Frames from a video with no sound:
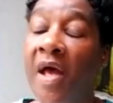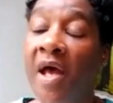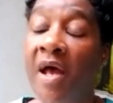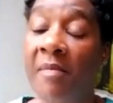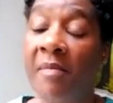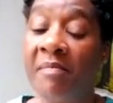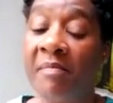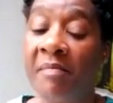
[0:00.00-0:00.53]

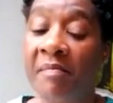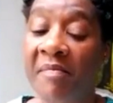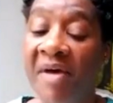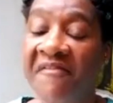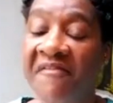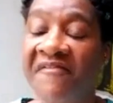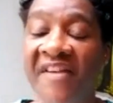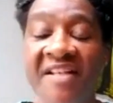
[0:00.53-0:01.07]

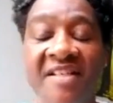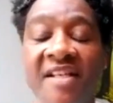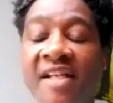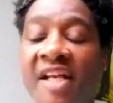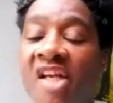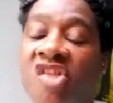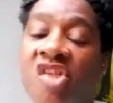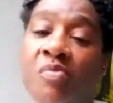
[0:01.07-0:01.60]
my
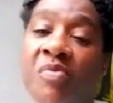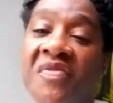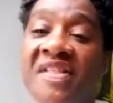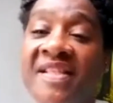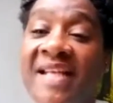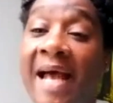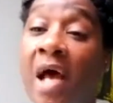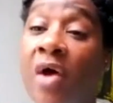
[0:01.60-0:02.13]
fascination with
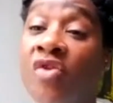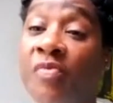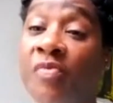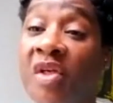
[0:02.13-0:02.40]
sound,